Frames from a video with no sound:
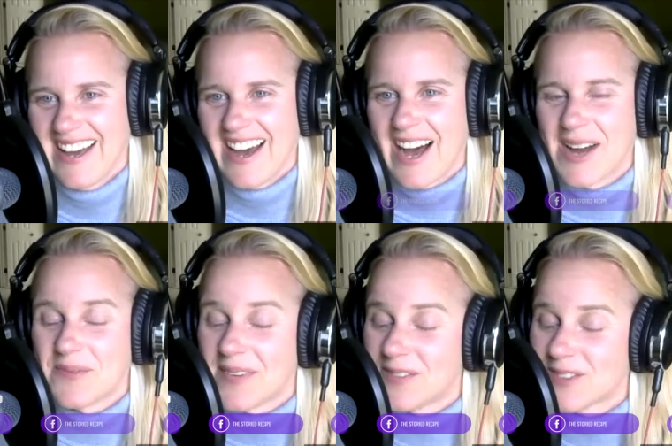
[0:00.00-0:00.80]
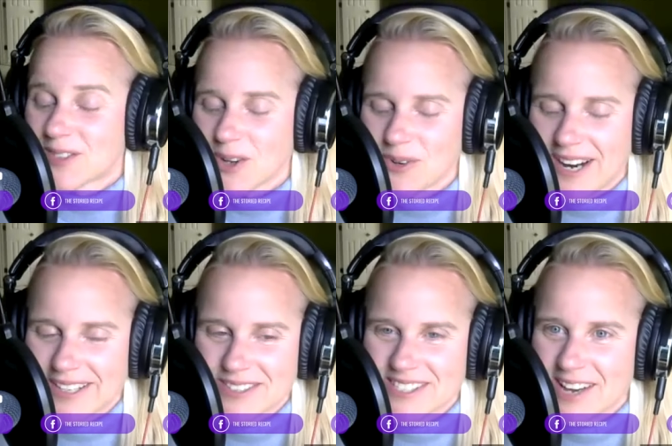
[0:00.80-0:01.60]
I'm so
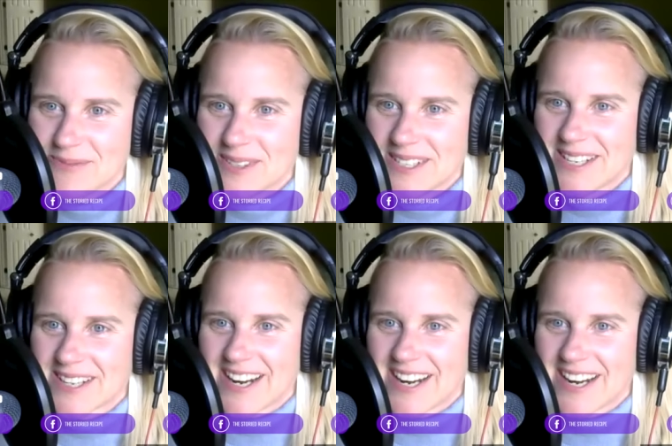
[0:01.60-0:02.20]
honored to have been here.